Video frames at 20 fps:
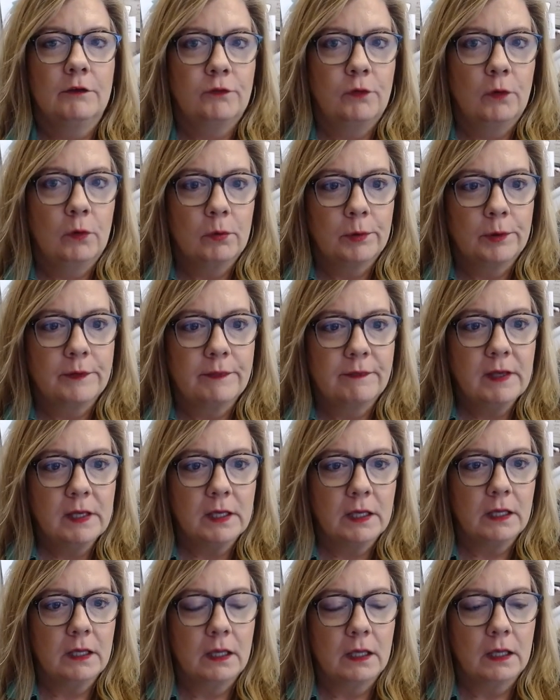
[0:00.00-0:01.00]
forward
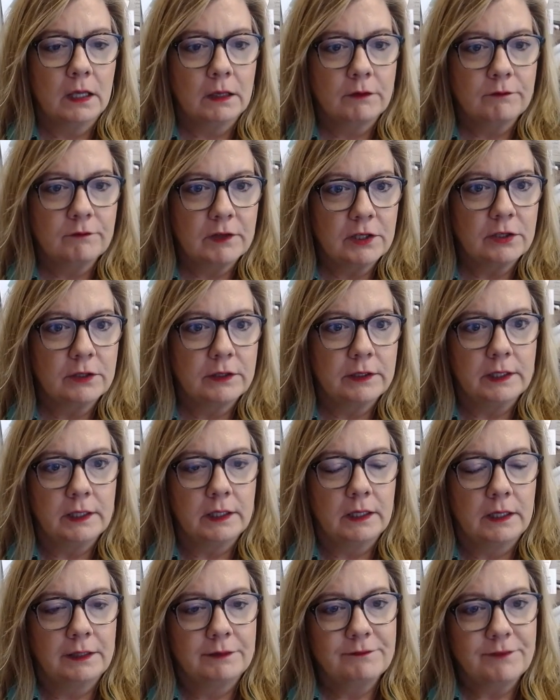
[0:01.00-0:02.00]
thinking and
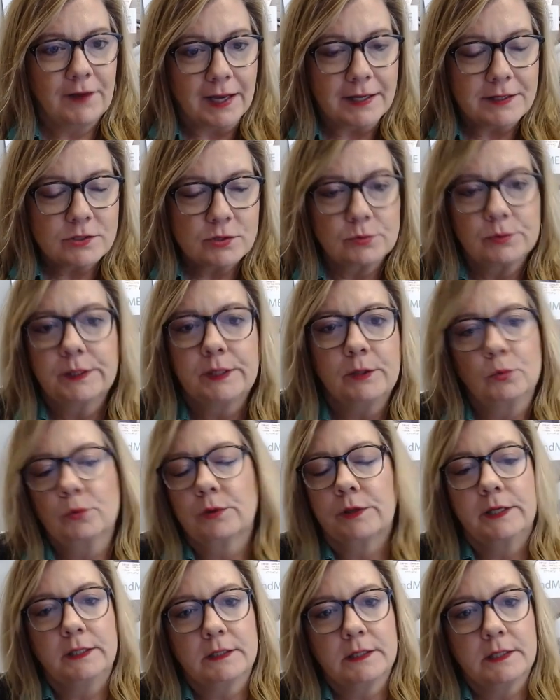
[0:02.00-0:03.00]
very advisory
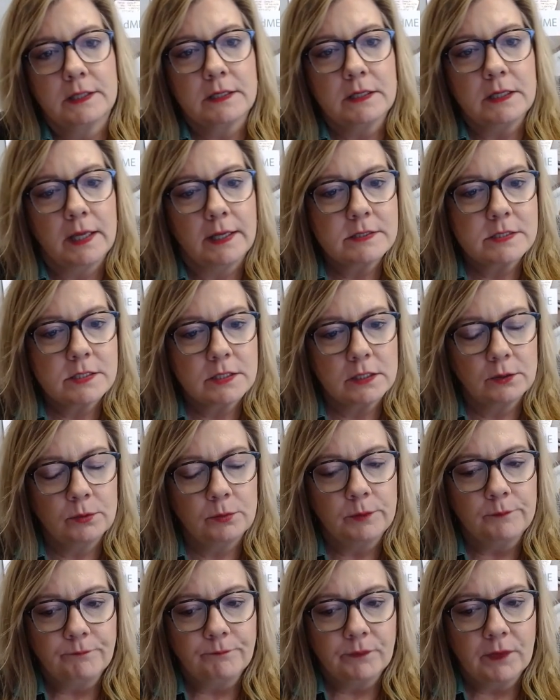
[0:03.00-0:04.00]
oriented. And
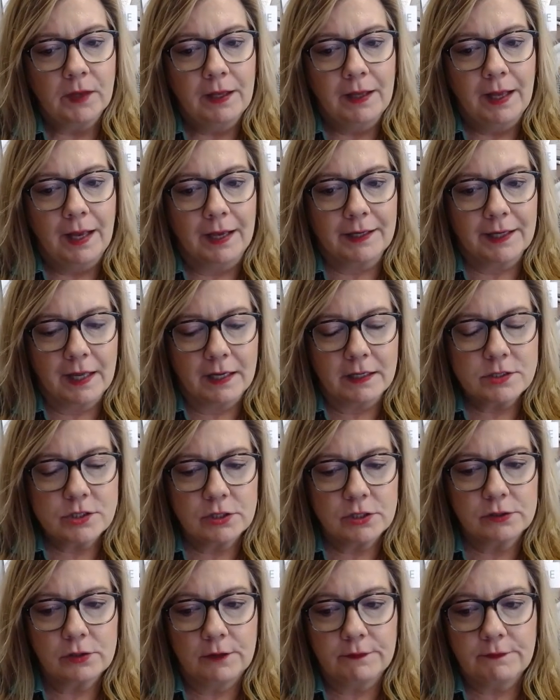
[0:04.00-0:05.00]
so I kind of
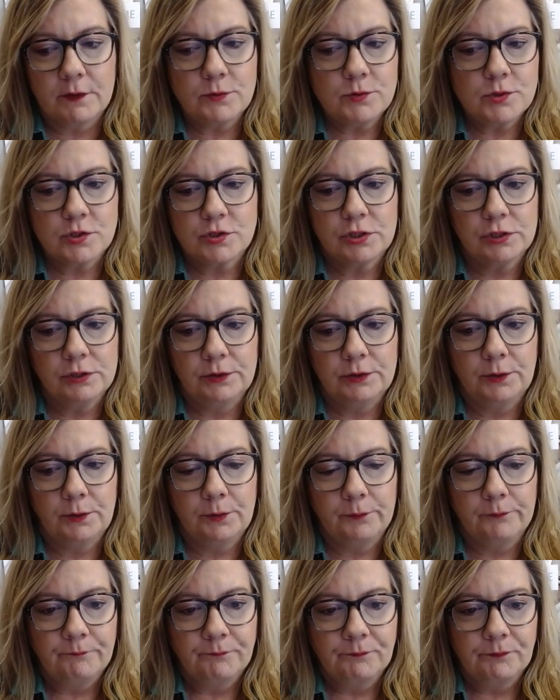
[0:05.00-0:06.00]
took on those
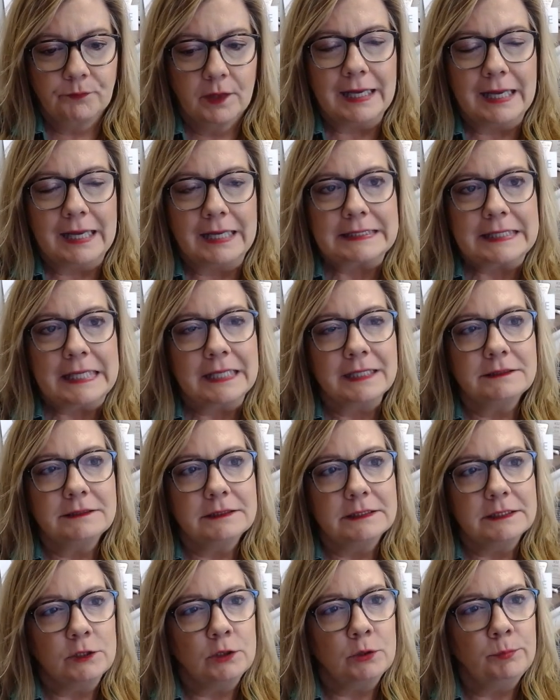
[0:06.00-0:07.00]
two. I got a
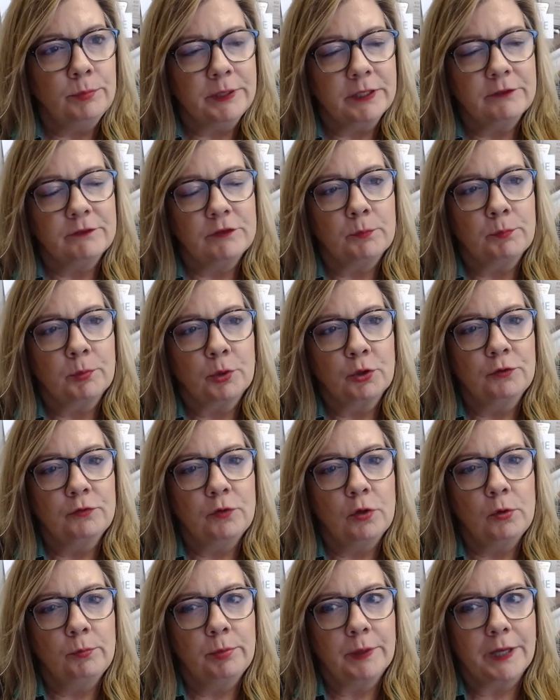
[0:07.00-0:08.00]
little bit of
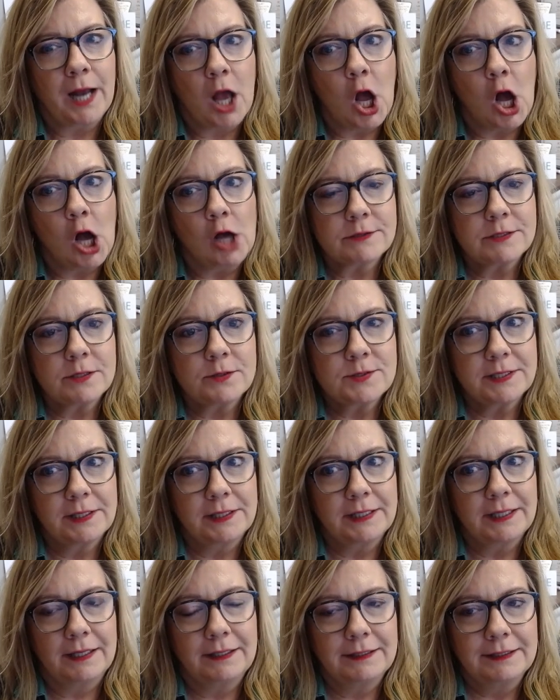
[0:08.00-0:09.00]
approval, but I also
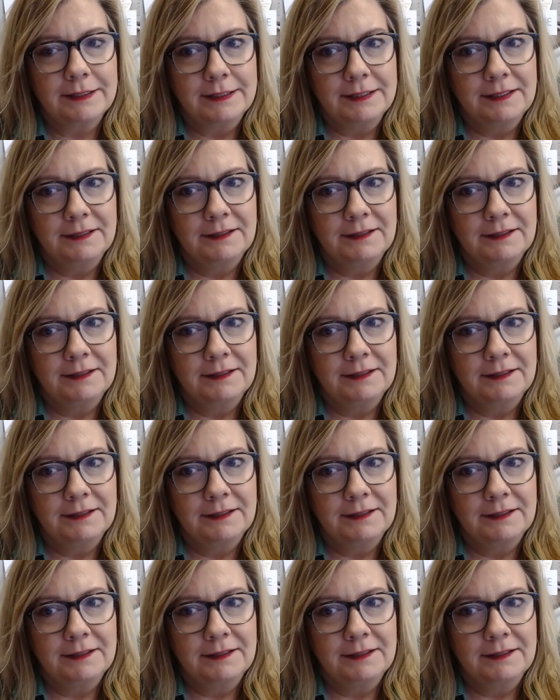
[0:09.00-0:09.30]
said,